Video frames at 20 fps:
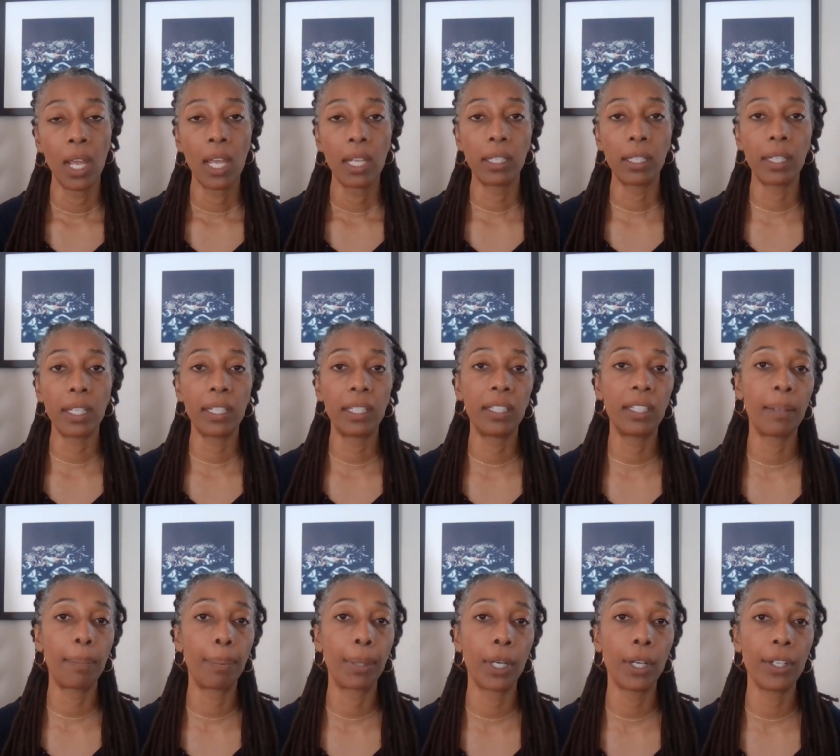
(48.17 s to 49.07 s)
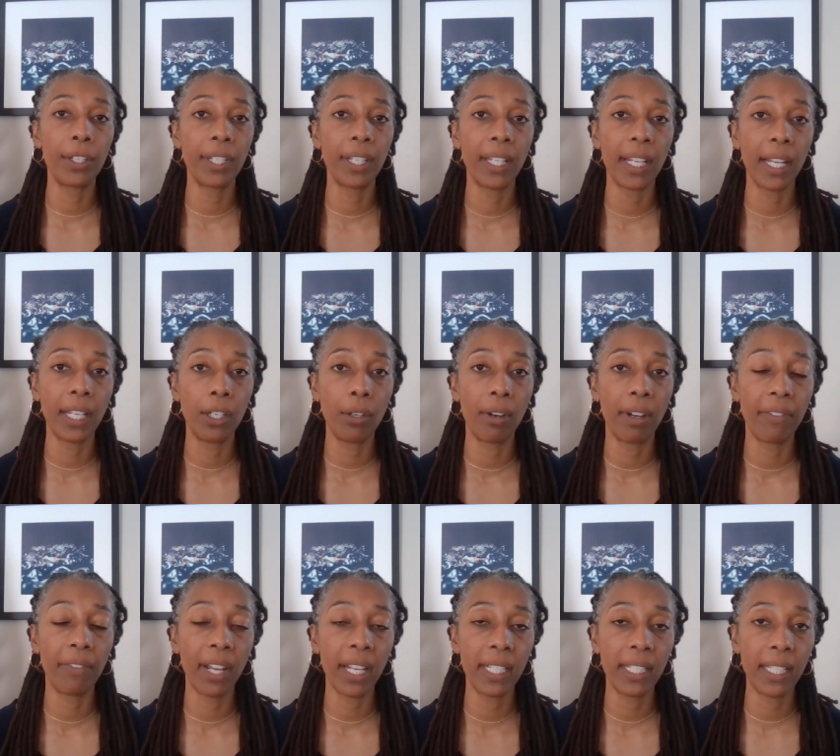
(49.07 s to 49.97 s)
So this is a person that you have
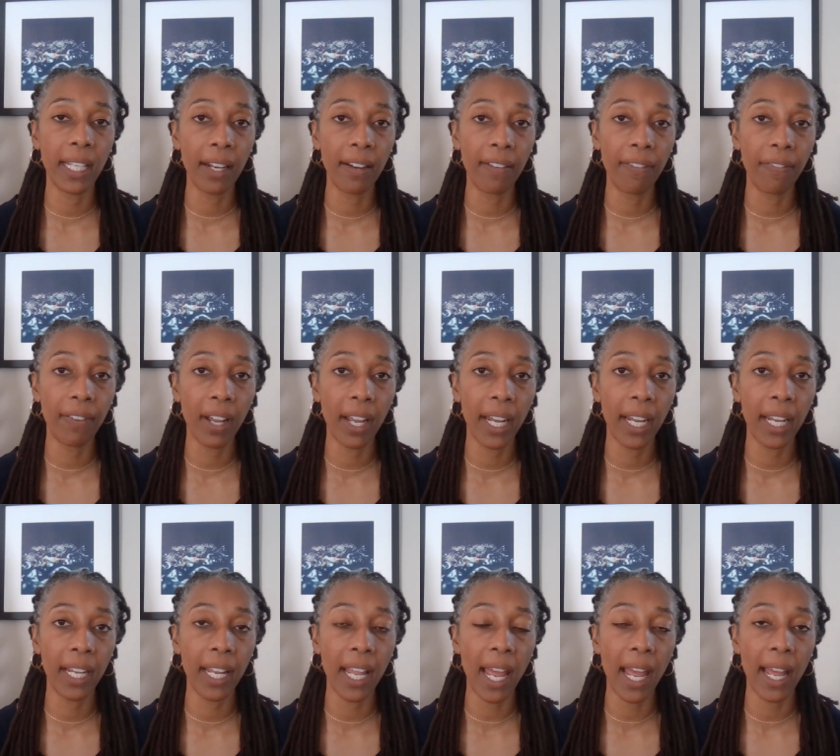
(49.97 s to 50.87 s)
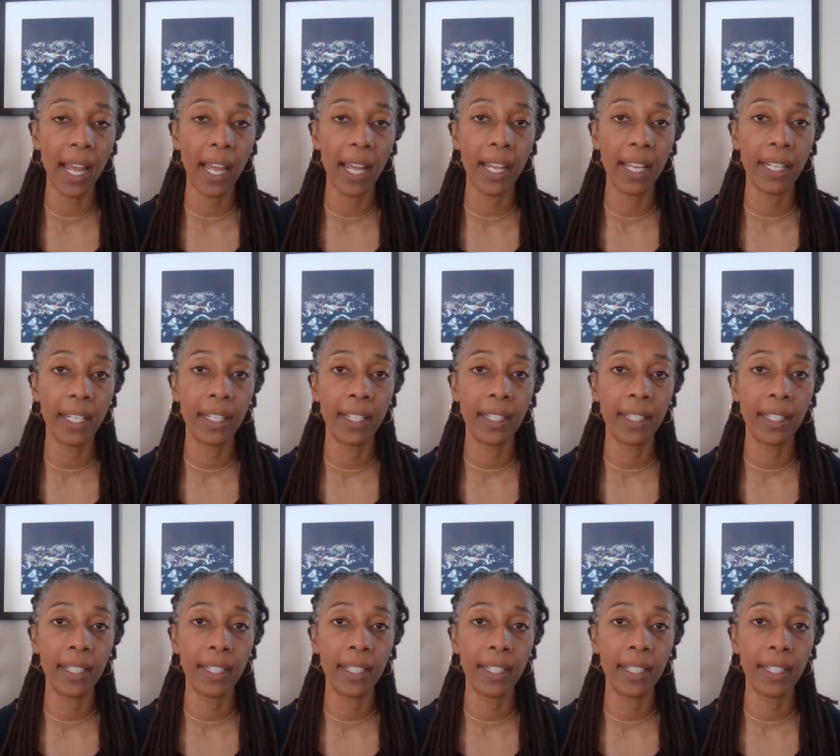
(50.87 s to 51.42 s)
identified as